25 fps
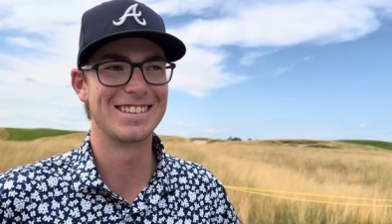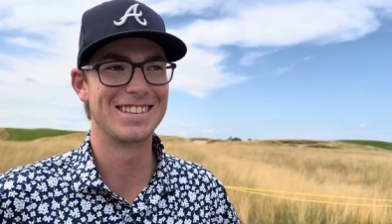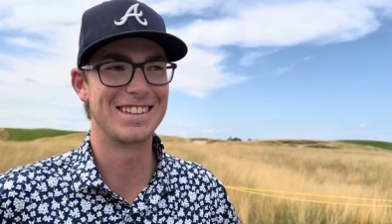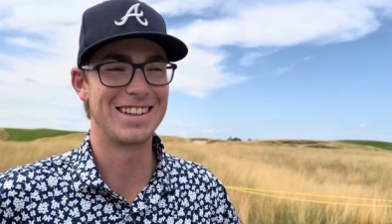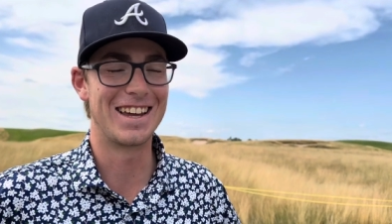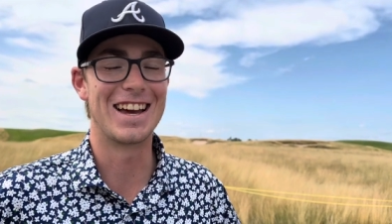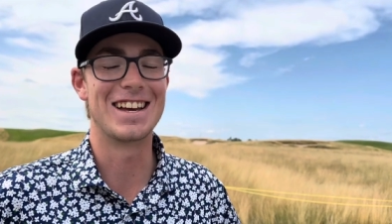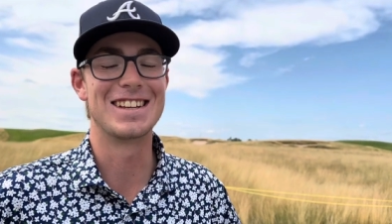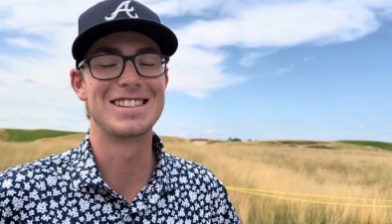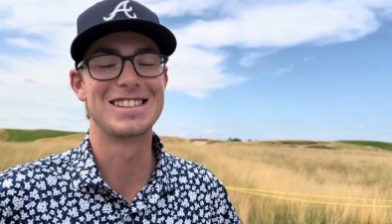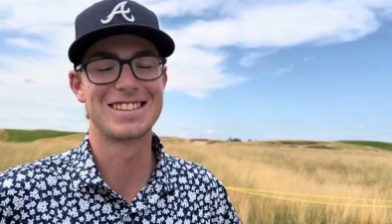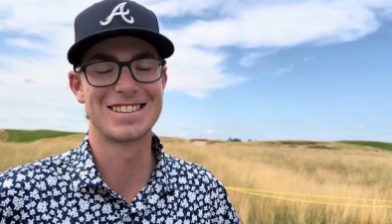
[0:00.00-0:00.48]

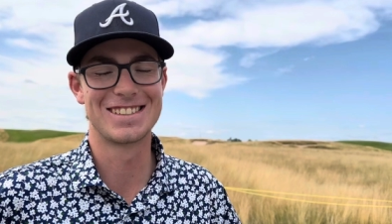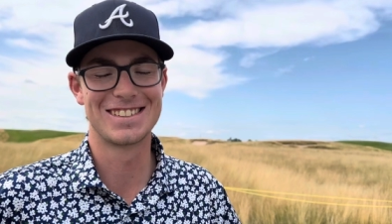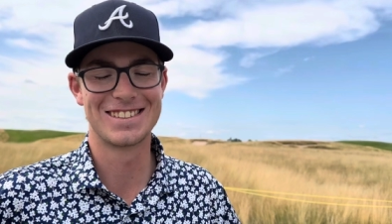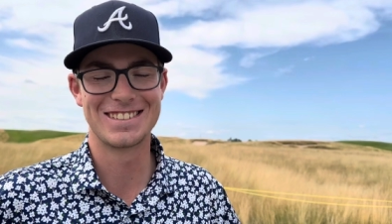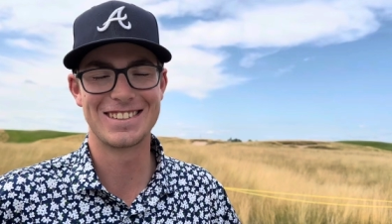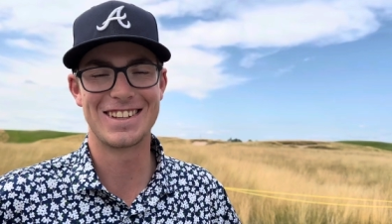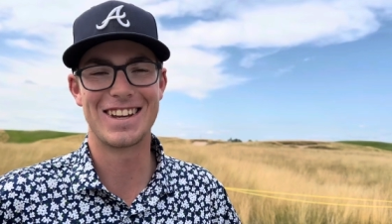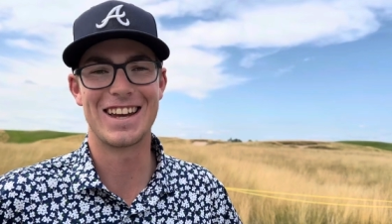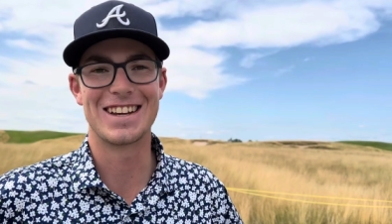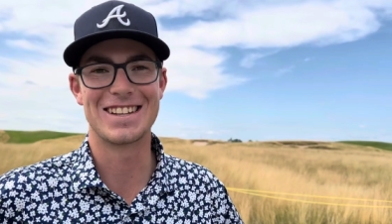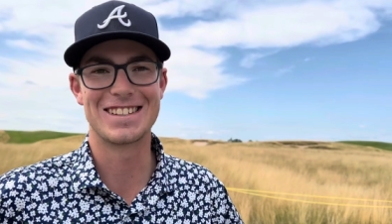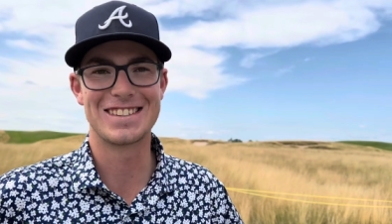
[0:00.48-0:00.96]
Yes.
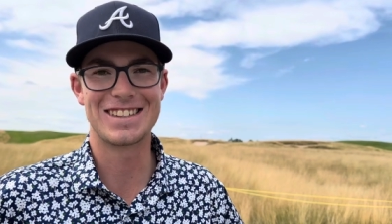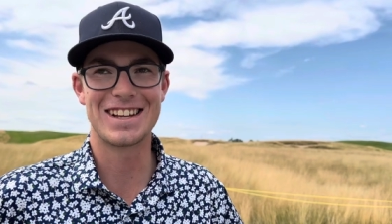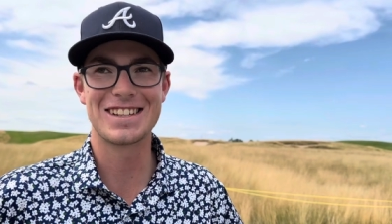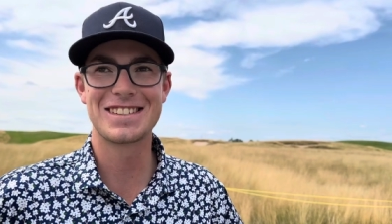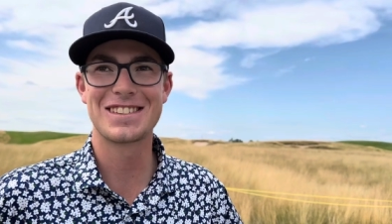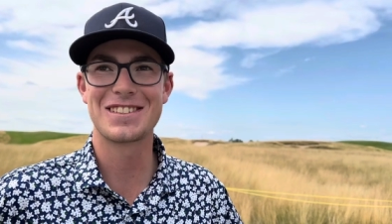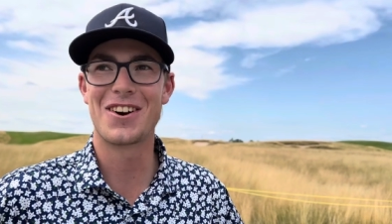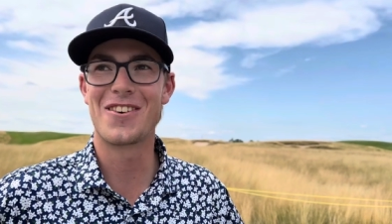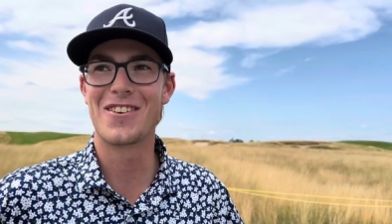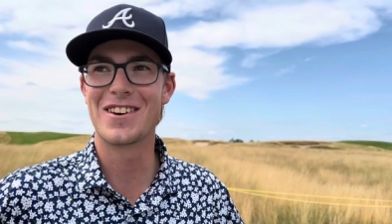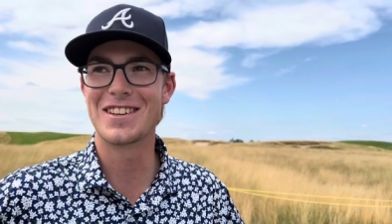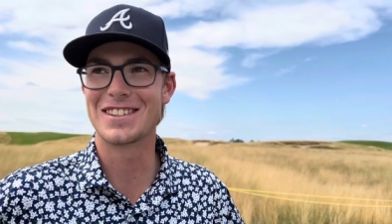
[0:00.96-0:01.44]

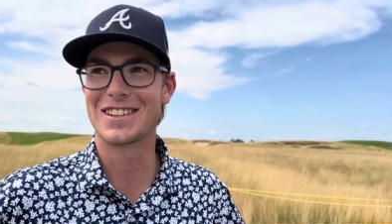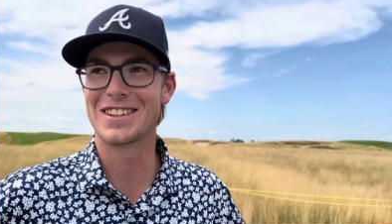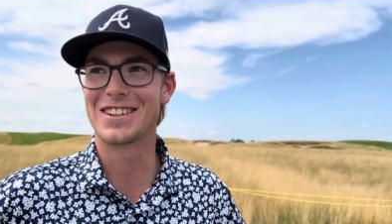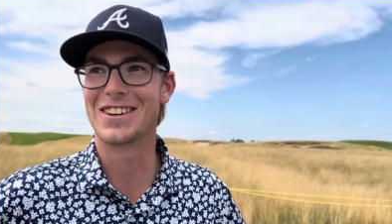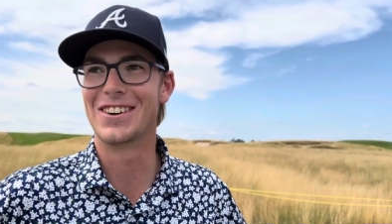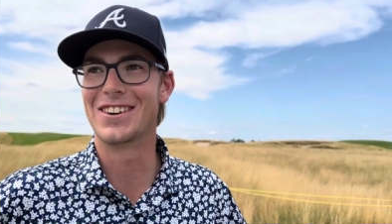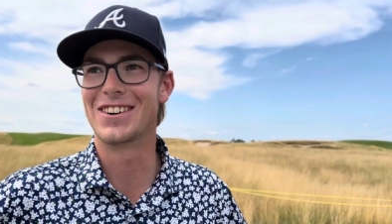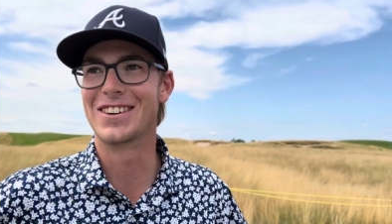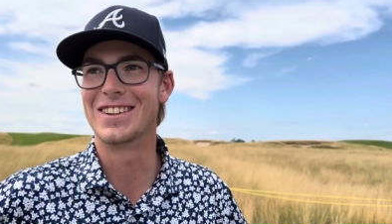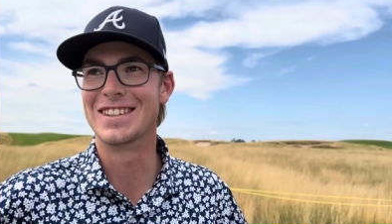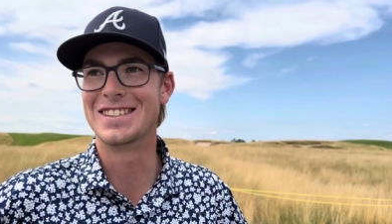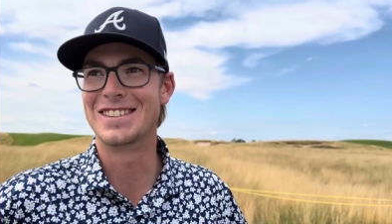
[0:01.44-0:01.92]
That's always the
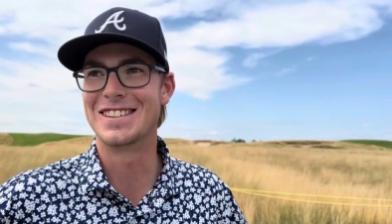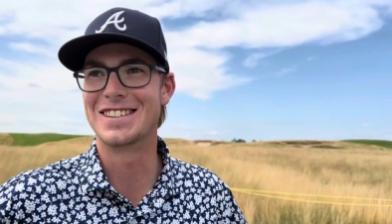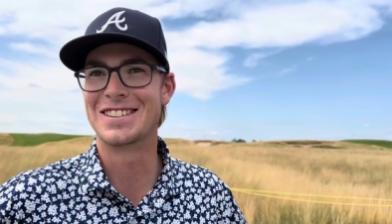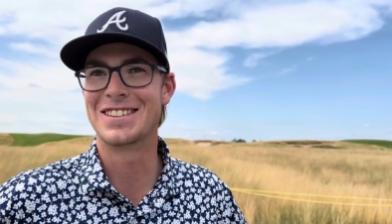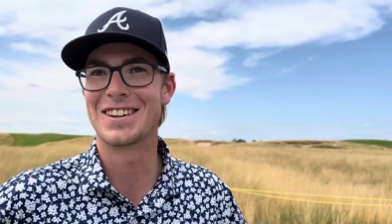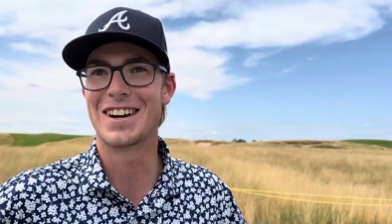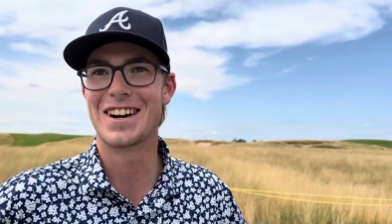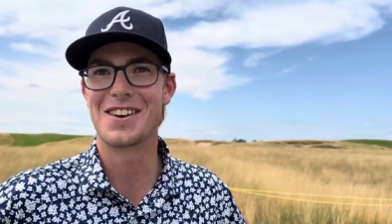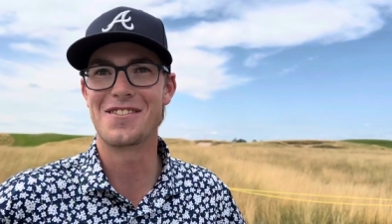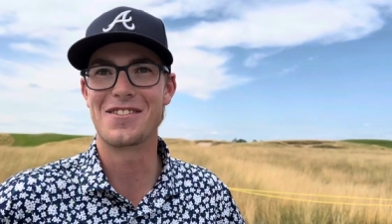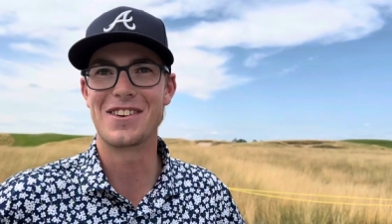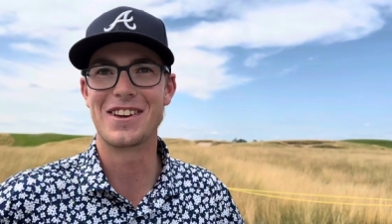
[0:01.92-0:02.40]
goal, is to
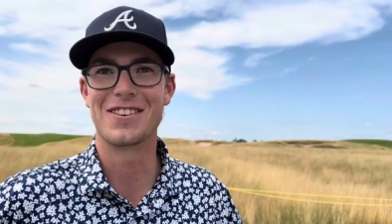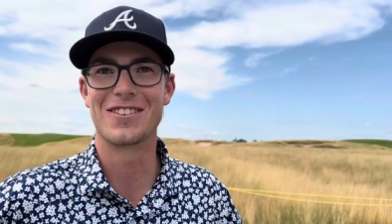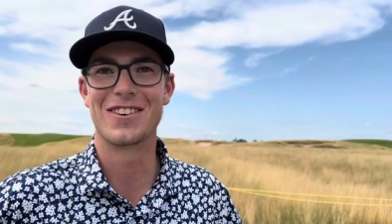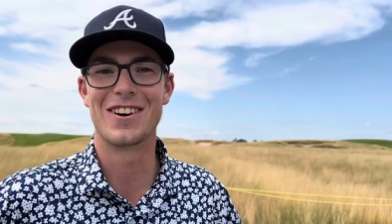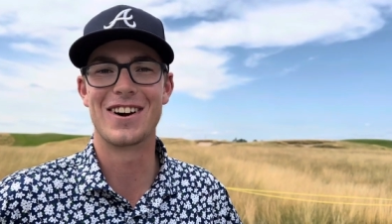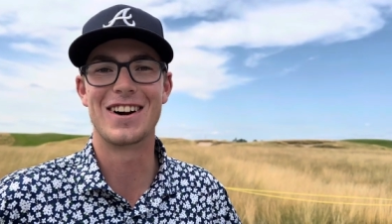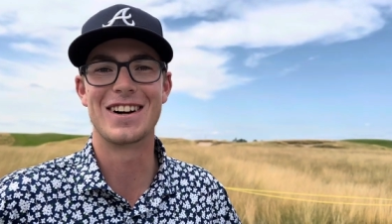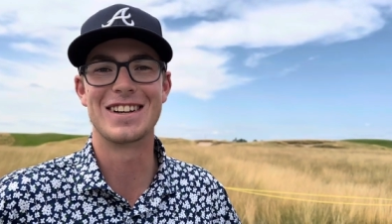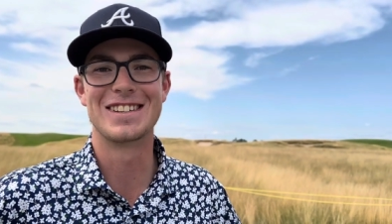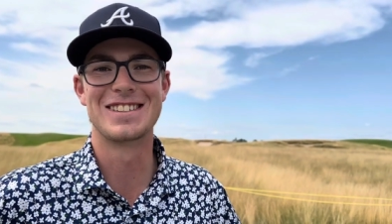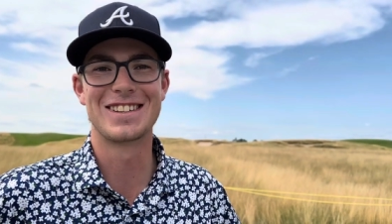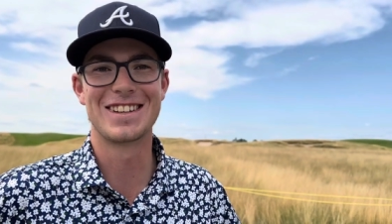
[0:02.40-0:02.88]
try to beat
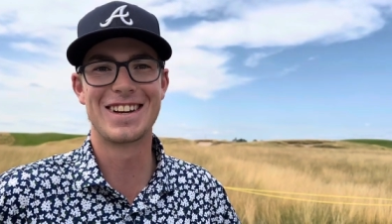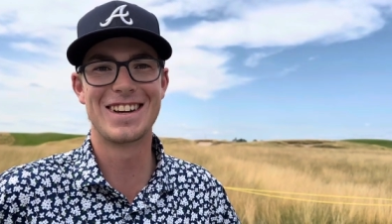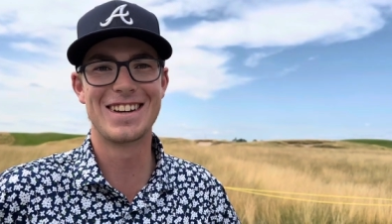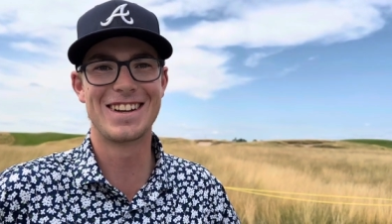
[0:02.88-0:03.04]
Ross.